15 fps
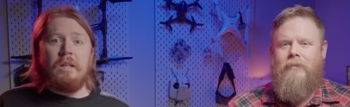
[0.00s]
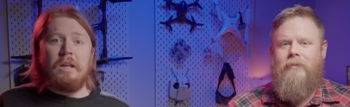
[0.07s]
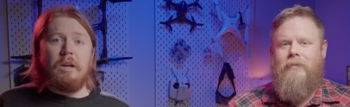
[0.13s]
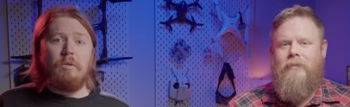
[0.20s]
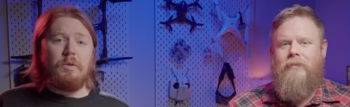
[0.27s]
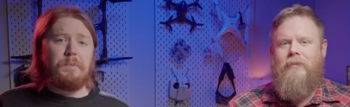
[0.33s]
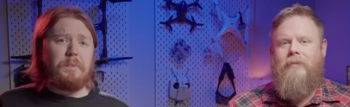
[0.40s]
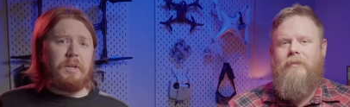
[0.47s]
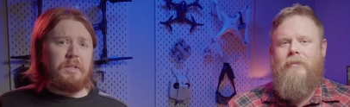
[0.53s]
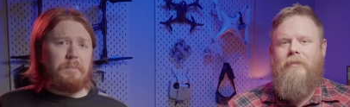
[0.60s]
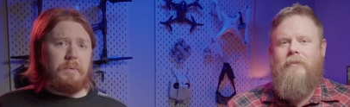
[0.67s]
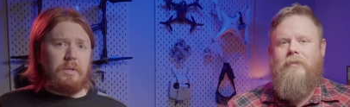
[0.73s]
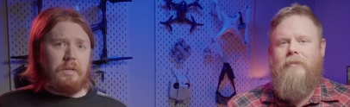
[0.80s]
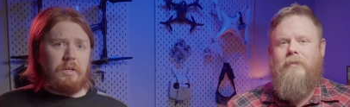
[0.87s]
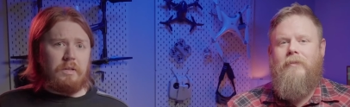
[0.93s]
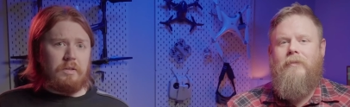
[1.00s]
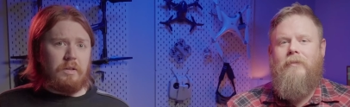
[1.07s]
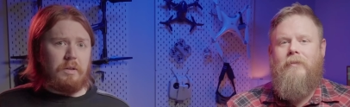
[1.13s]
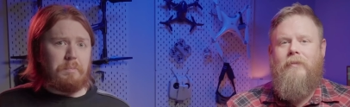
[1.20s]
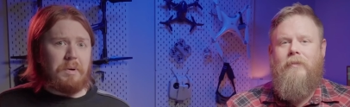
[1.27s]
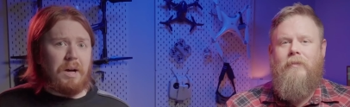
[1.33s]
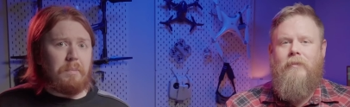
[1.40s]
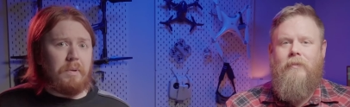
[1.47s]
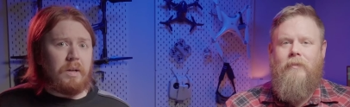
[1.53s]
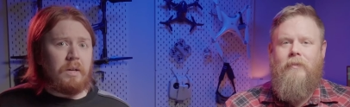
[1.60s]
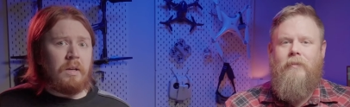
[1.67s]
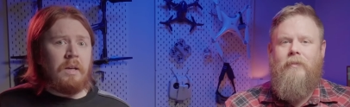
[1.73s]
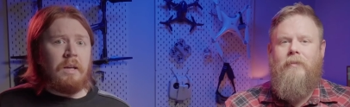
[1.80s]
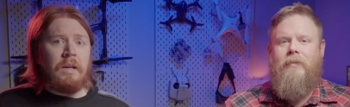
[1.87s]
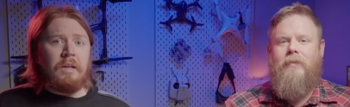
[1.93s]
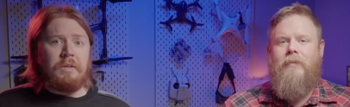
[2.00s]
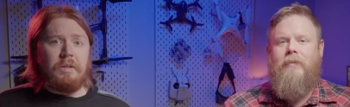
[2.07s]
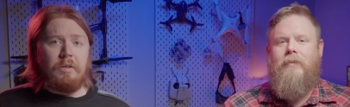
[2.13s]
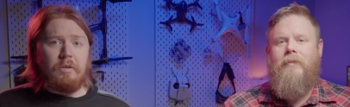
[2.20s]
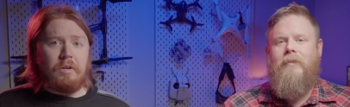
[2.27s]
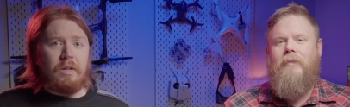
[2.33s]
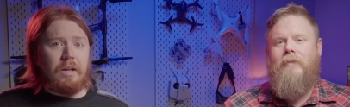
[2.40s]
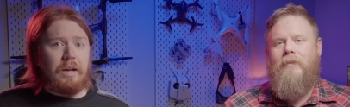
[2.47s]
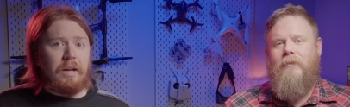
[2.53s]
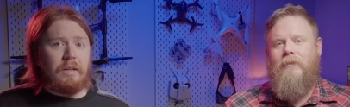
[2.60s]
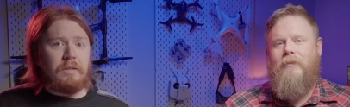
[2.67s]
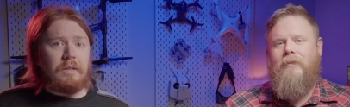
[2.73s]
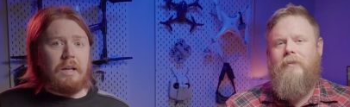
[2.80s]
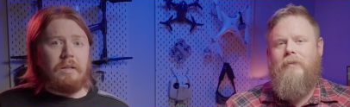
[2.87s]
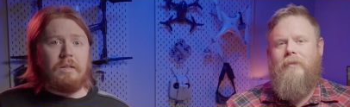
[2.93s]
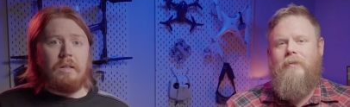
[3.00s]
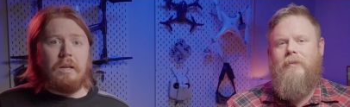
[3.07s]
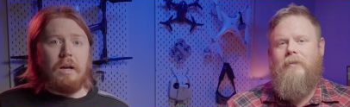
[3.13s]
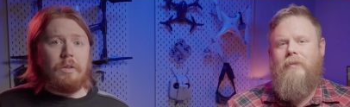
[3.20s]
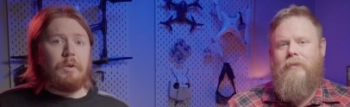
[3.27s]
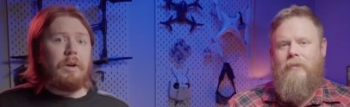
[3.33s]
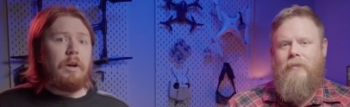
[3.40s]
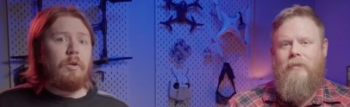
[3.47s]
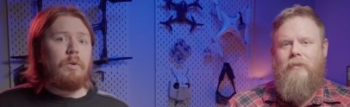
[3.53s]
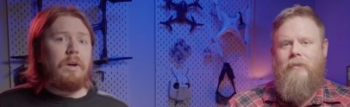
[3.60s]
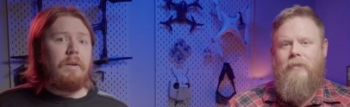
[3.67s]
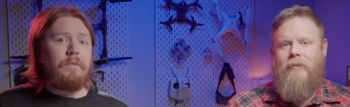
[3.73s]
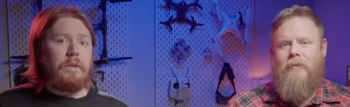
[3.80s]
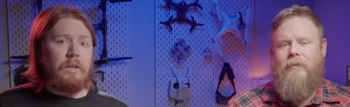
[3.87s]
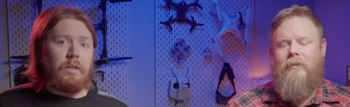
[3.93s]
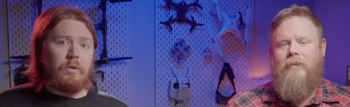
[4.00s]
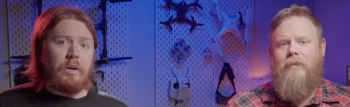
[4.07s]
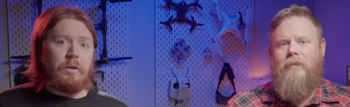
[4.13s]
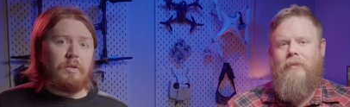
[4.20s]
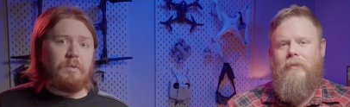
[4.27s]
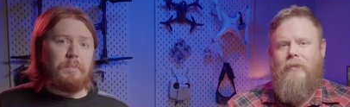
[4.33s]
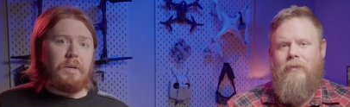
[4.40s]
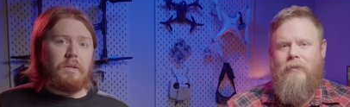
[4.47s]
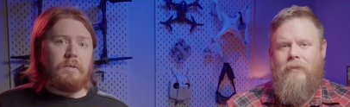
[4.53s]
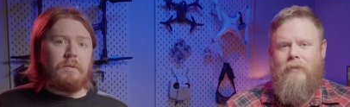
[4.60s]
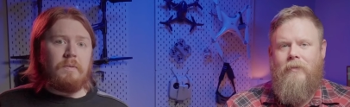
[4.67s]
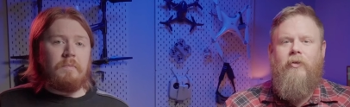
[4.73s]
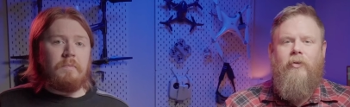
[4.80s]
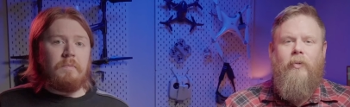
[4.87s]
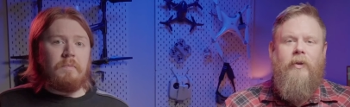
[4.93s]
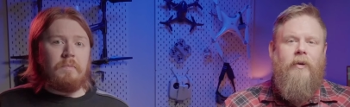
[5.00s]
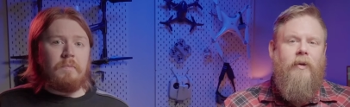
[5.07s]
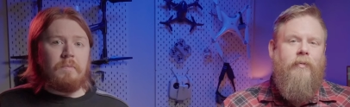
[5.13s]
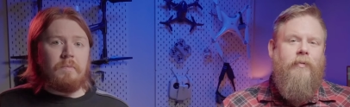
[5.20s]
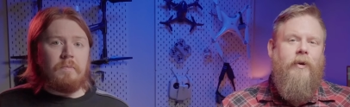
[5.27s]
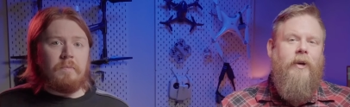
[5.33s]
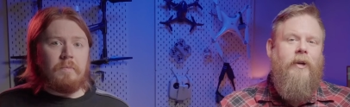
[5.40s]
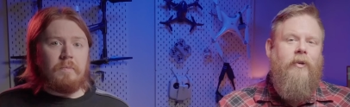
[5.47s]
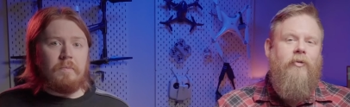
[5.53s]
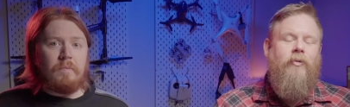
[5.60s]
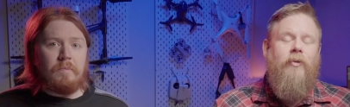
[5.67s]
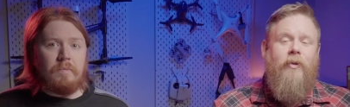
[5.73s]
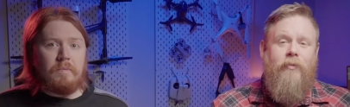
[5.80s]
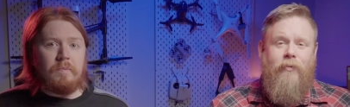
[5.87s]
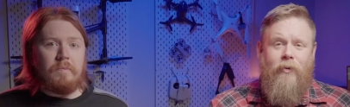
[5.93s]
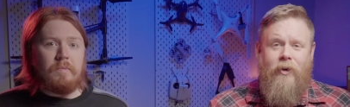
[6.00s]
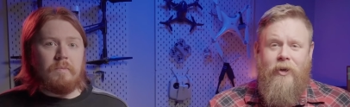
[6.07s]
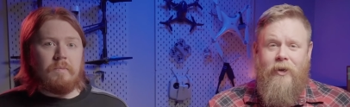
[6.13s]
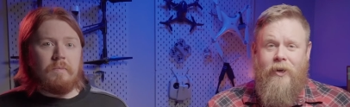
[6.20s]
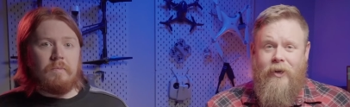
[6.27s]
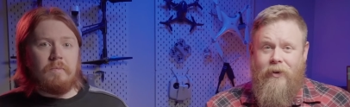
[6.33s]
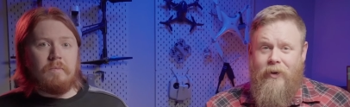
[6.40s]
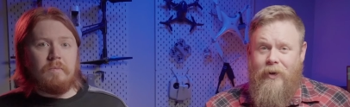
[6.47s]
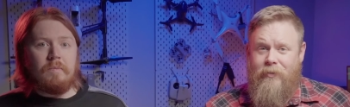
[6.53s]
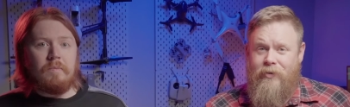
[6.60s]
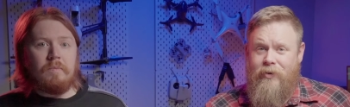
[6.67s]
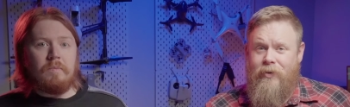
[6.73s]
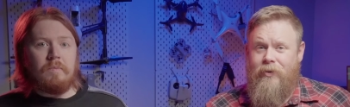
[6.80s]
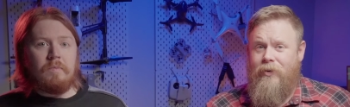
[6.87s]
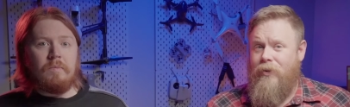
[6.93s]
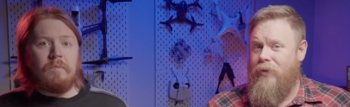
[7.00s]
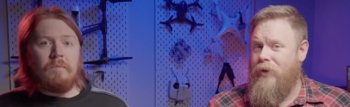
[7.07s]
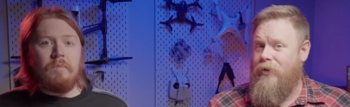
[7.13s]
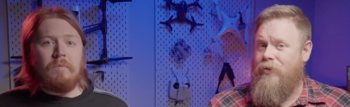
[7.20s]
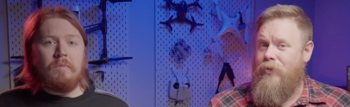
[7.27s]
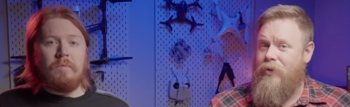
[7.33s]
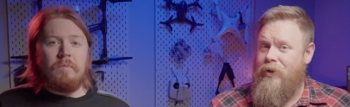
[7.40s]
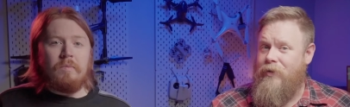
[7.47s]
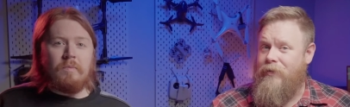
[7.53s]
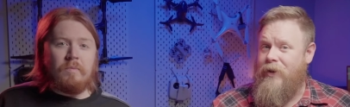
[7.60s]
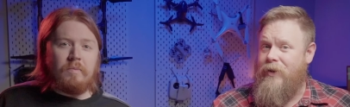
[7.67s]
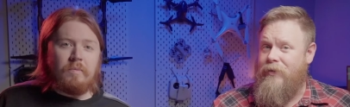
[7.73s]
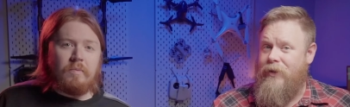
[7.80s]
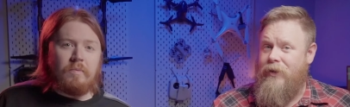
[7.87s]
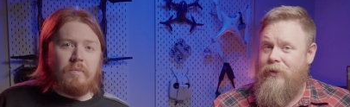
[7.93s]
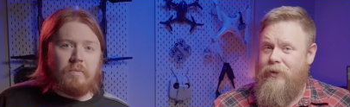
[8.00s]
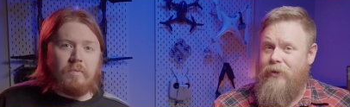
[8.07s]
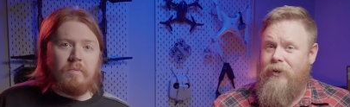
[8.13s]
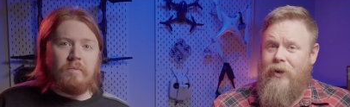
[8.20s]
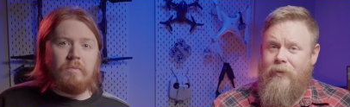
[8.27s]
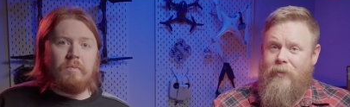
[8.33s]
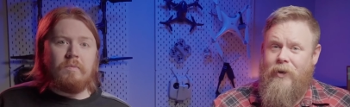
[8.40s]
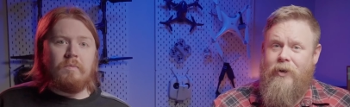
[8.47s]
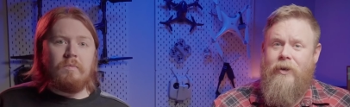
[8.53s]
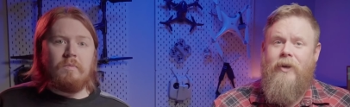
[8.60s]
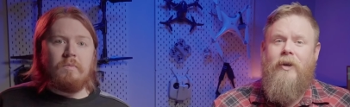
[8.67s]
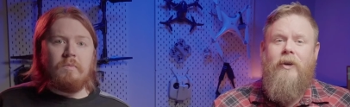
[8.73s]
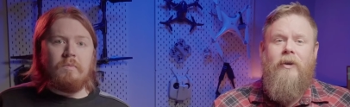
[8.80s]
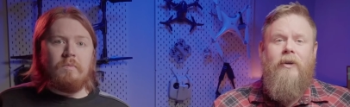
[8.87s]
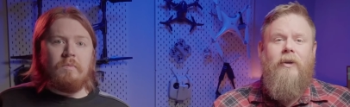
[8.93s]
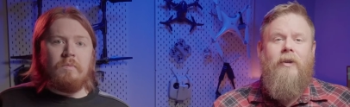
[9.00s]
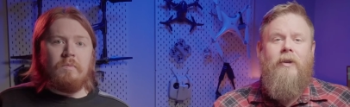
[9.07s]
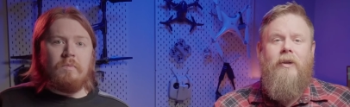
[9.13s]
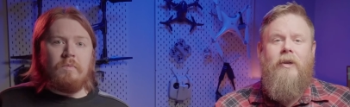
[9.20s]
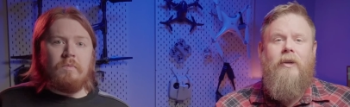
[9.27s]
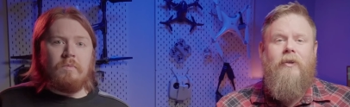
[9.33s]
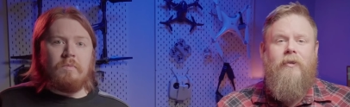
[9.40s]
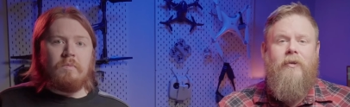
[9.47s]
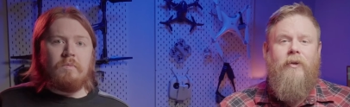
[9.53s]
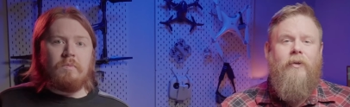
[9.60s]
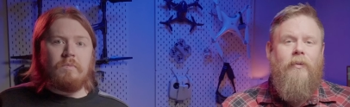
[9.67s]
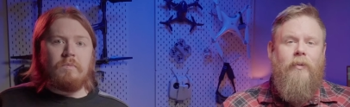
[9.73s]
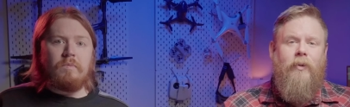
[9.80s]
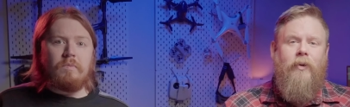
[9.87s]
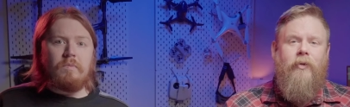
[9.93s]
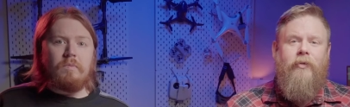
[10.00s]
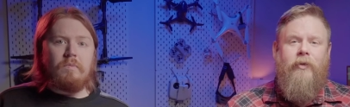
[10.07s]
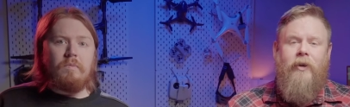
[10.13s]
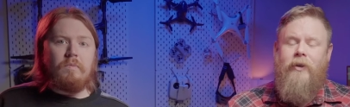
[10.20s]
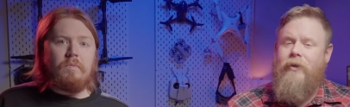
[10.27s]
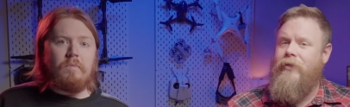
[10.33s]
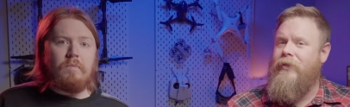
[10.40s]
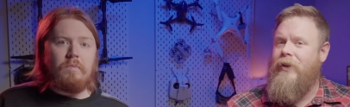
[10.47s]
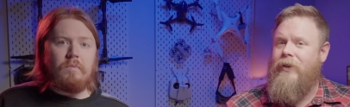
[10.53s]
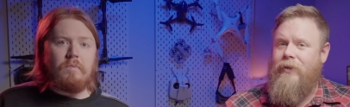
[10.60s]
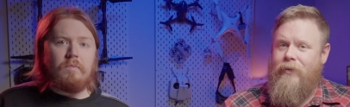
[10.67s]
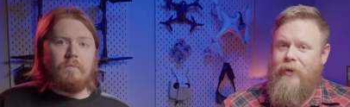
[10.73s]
Speaker 1: They carry responsibilities to the public, to their clients, and to the other aircraft in their airspace.
Speaker 2: So whether you're flying a two hundred forty-nine gram drone or a twenty-five kilogram one, you need to know the rules, understand the